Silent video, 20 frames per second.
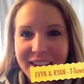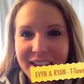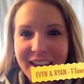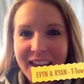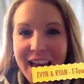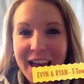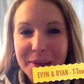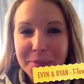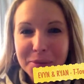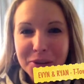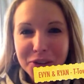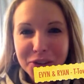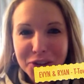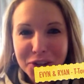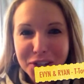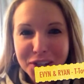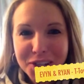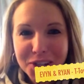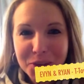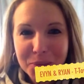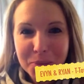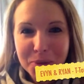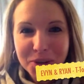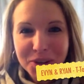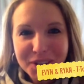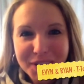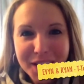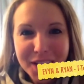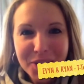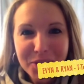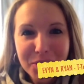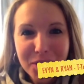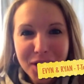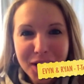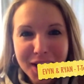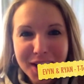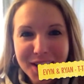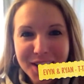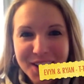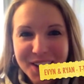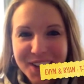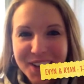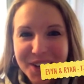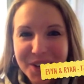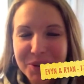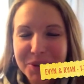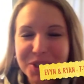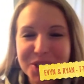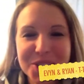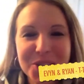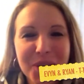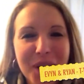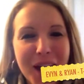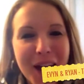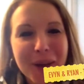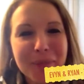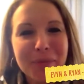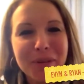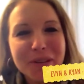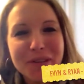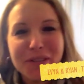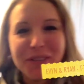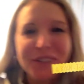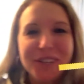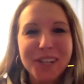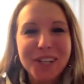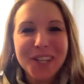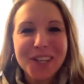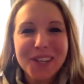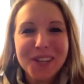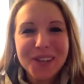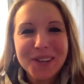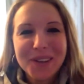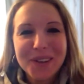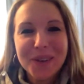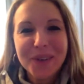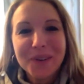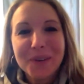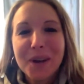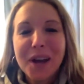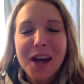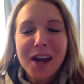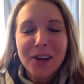Happy 30th birthday, Ryler. We're so happy for you.